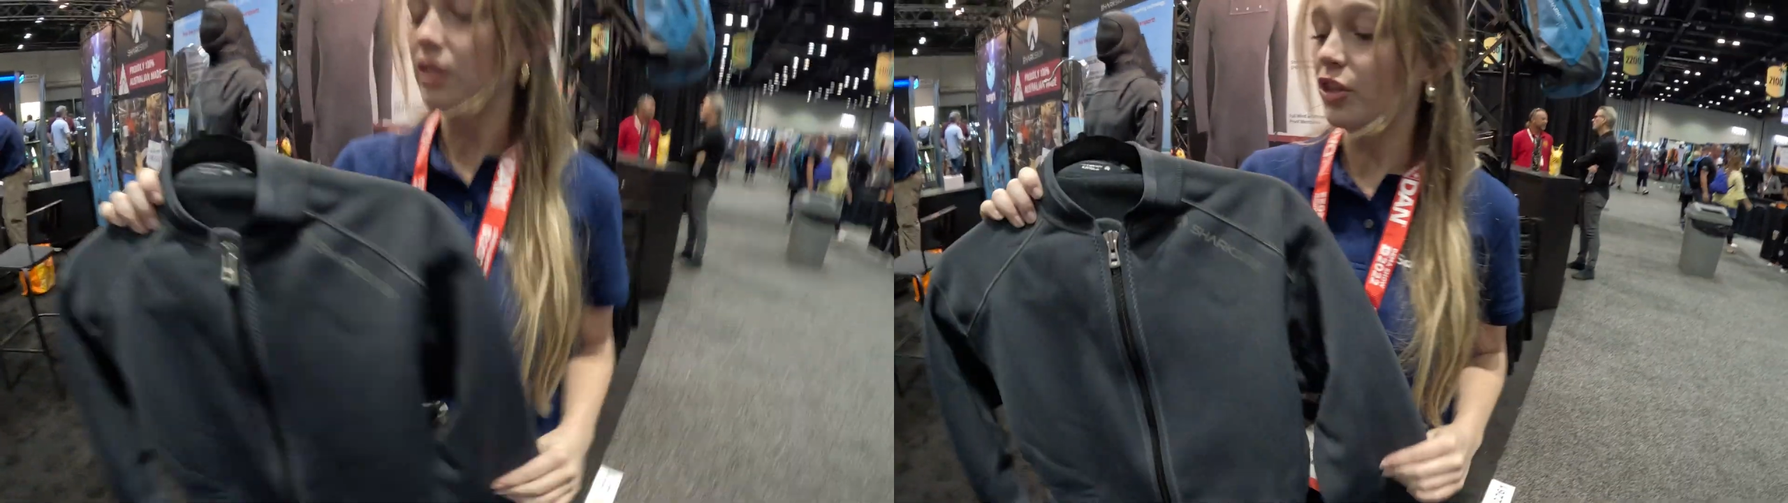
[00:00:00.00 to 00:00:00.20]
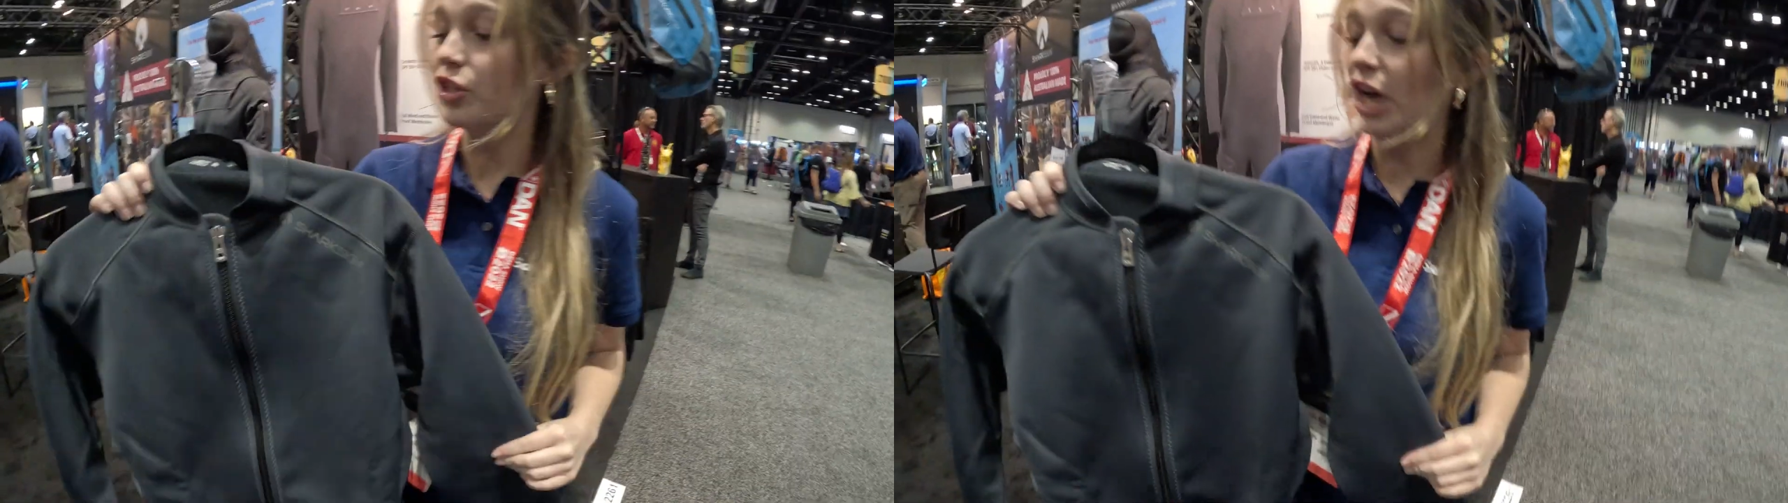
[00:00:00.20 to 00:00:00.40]

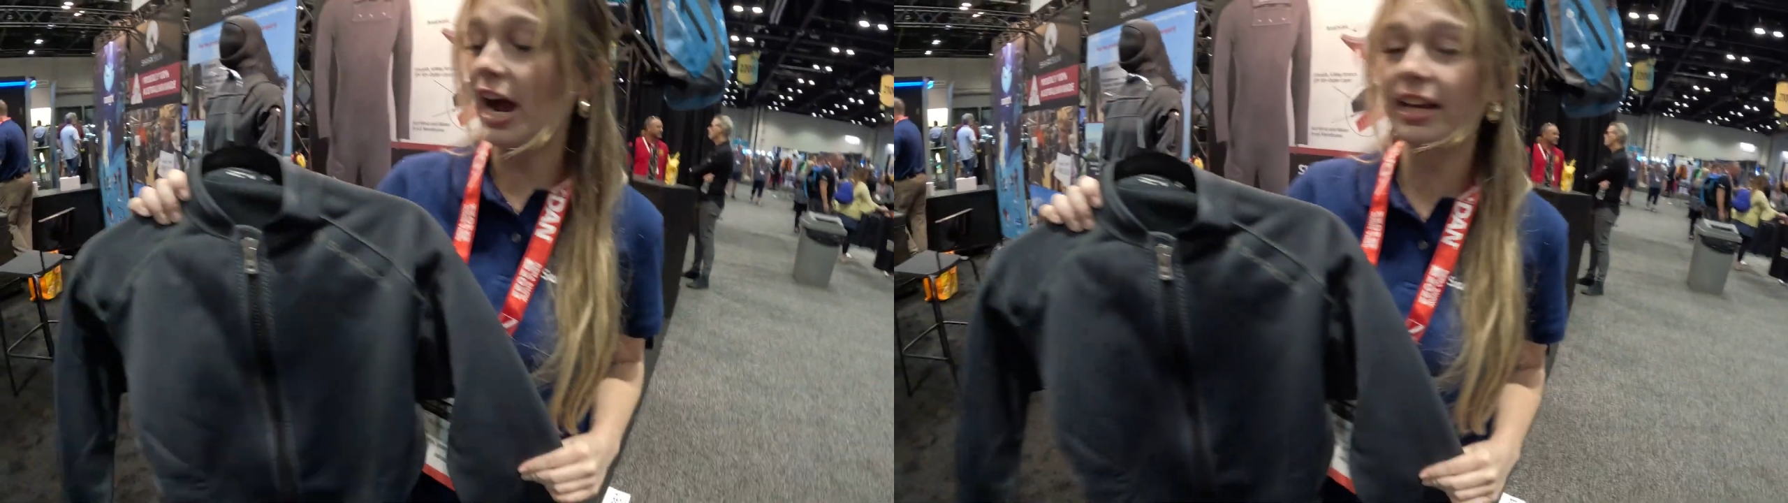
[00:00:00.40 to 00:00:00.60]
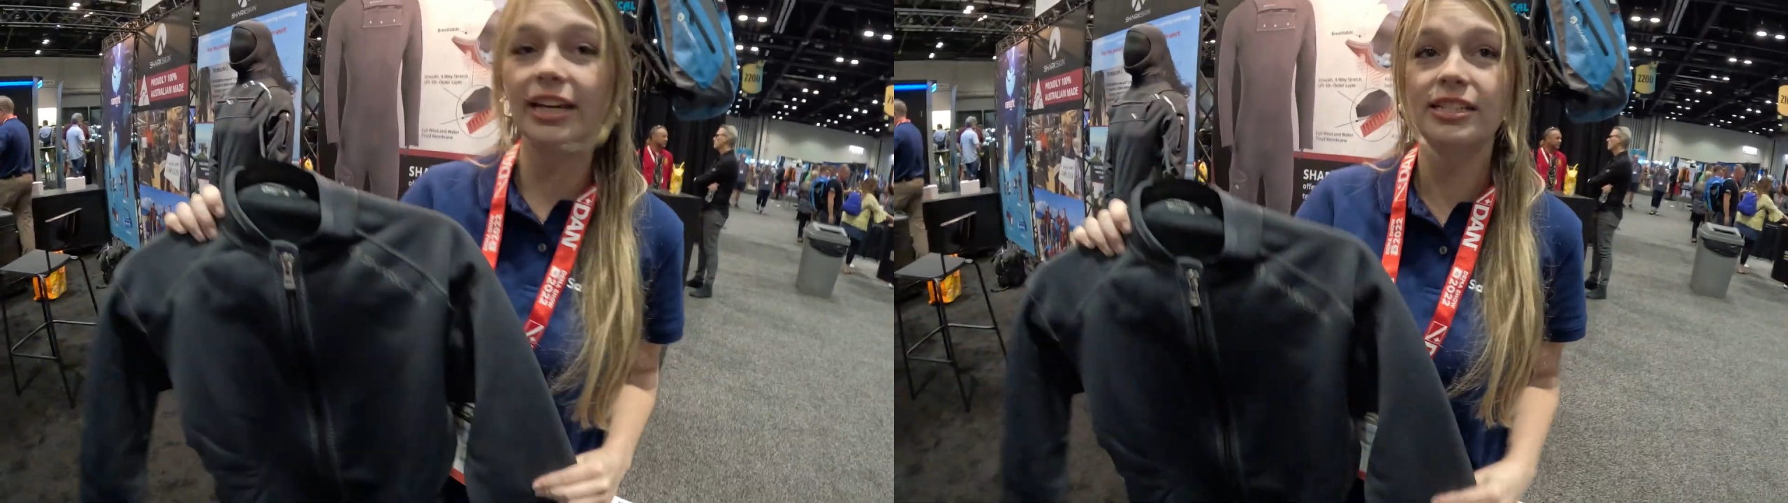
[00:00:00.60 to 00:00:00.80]
the
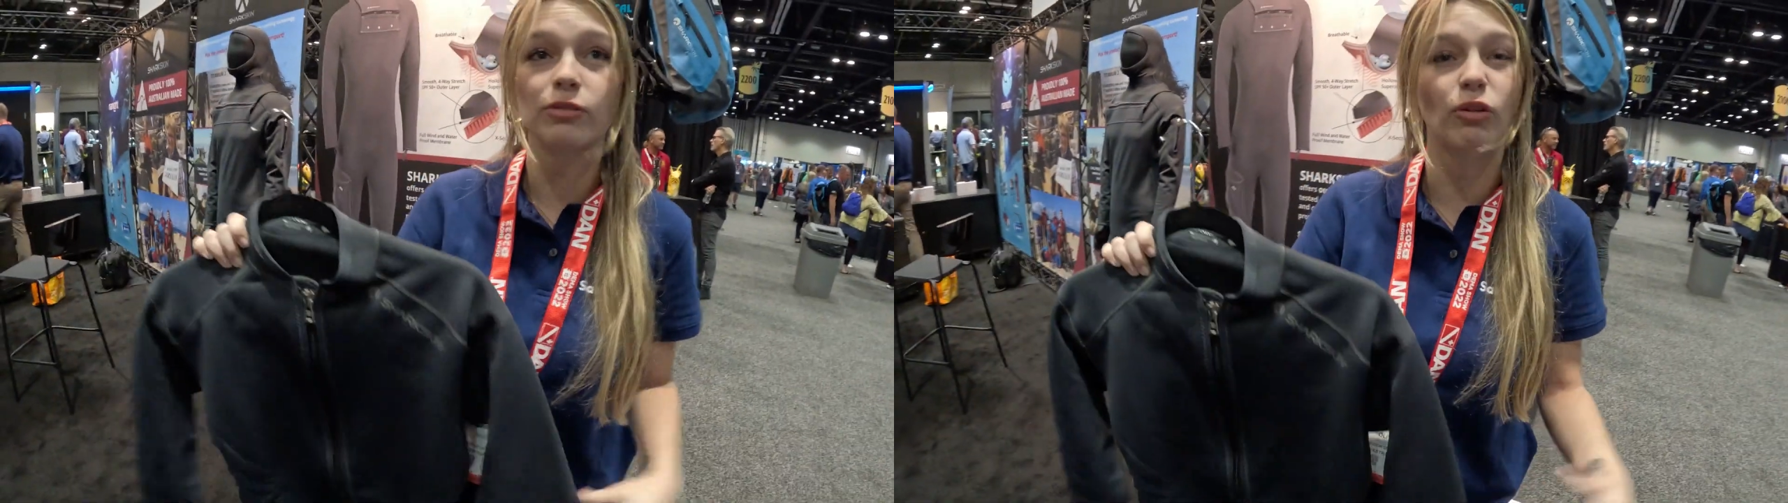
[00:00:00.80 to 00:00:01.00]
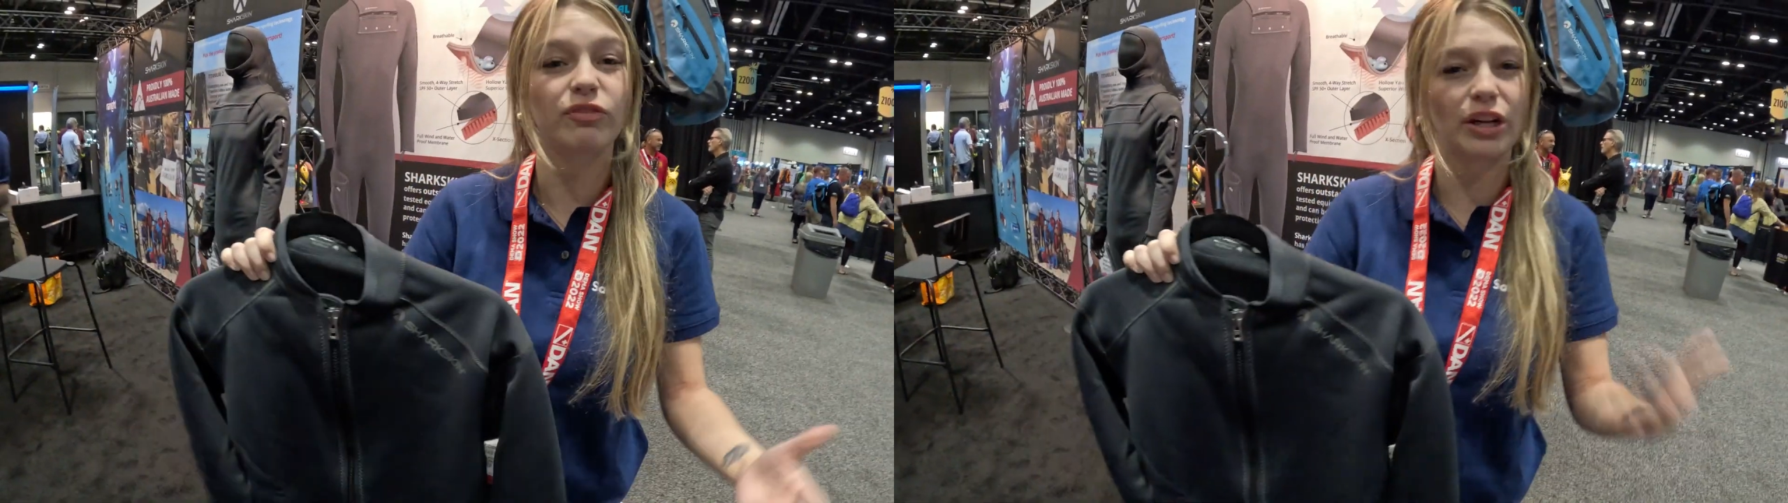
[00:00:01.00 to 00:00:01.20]
jacket
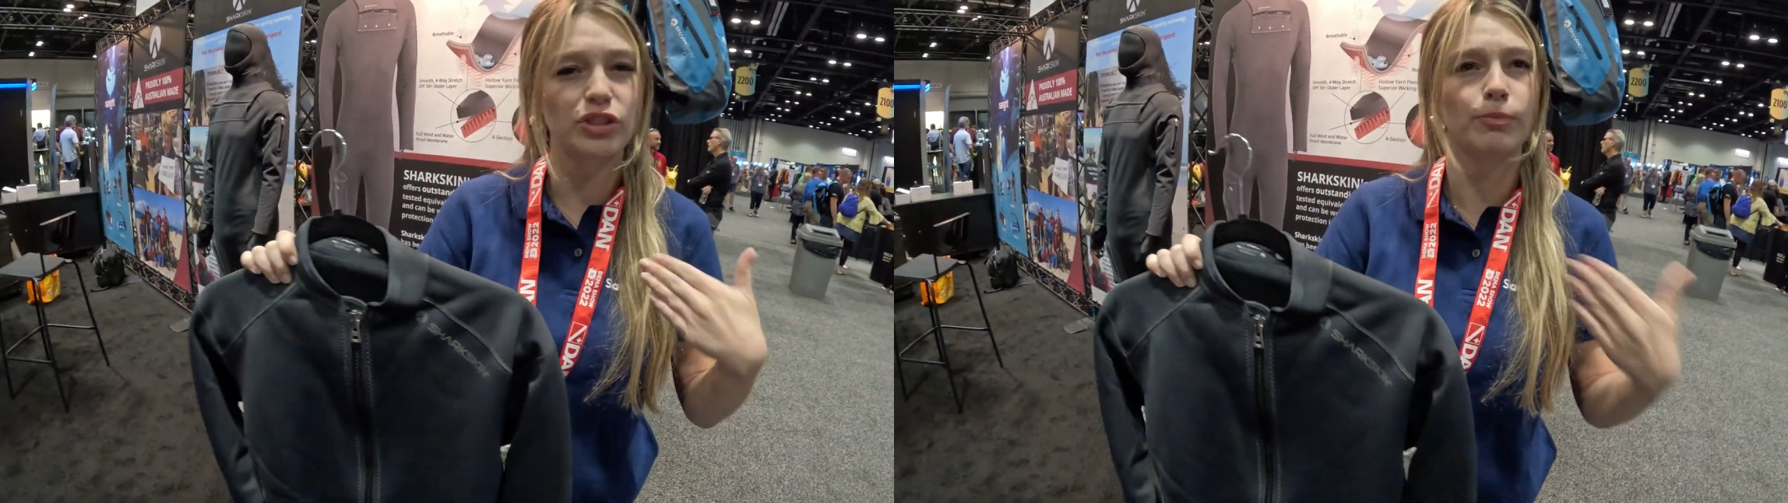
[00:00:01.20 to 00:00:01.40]
to reflect